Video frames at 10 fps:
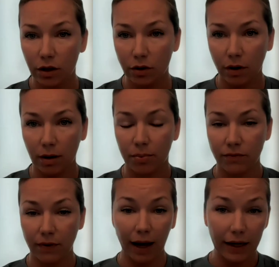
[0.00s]
you are
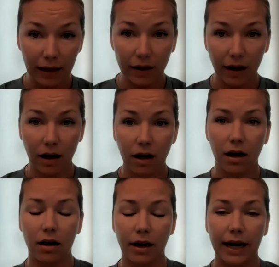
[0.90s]
providing
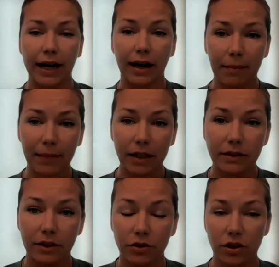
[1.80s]
our AI/ML
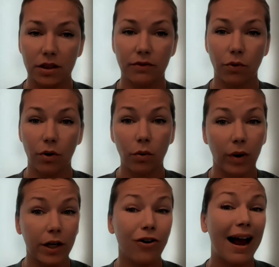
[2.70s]
solutions for,
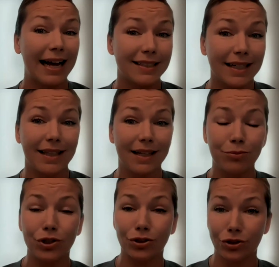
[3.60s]
what you're asking them
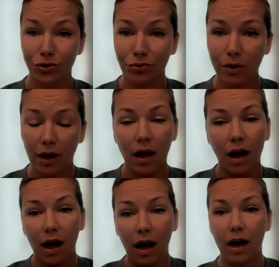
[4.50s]
to do,
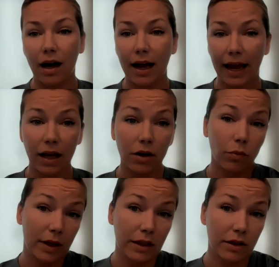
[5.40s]

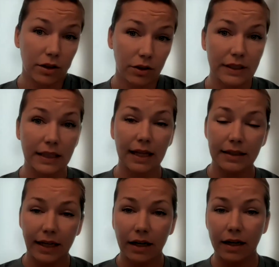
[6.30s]
and what they're using
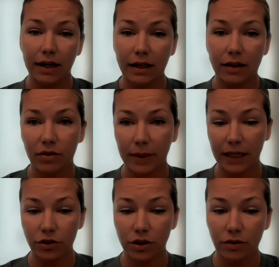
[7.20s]
that data and
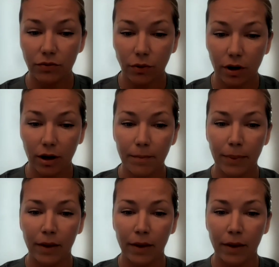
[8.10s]
information for.